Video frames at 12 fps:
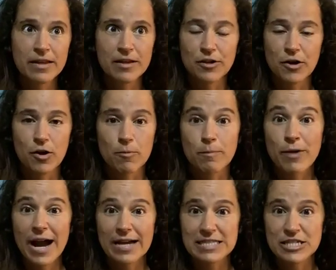you know, a
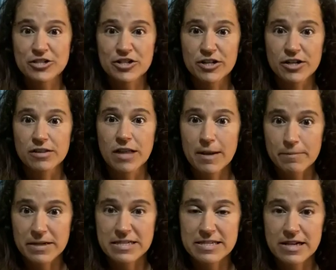practitioner like
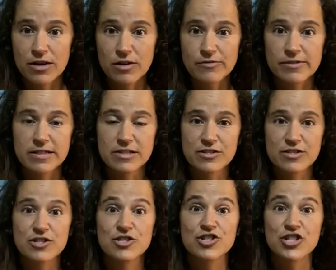myself is
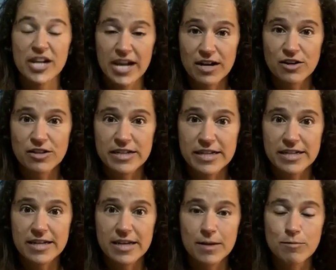
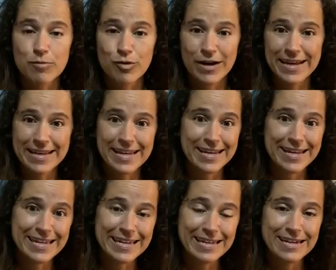channeling and bringing
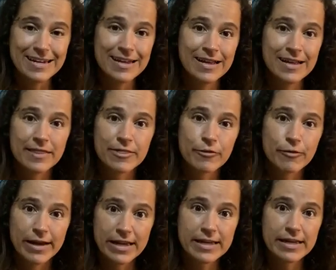in the
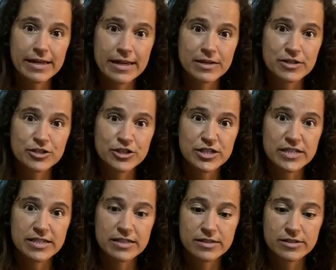Reiki
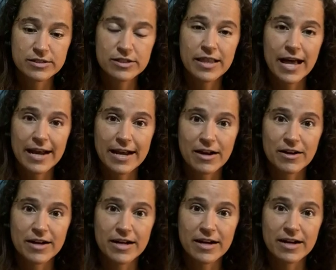energy to that
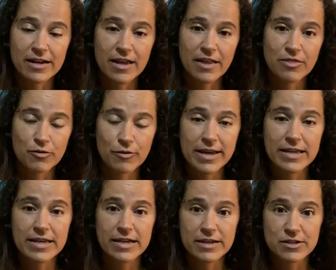area. And the
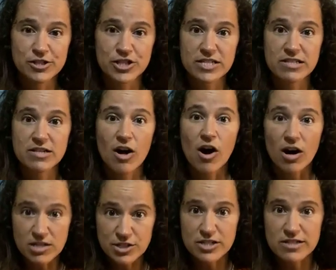Reiki energy is
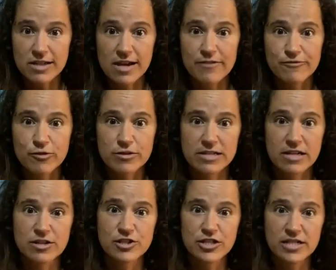conscious life force
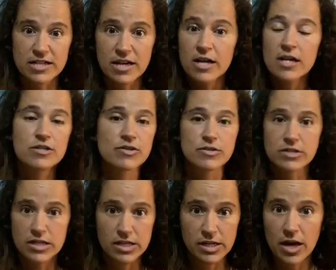energy. So it's
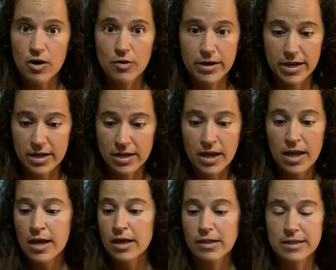going to go in,
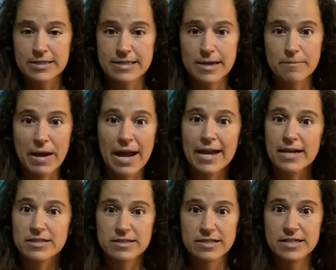let's say my
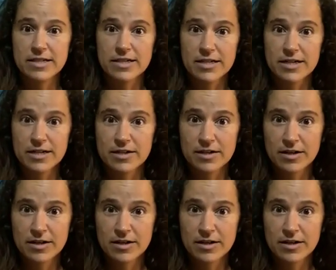hands here,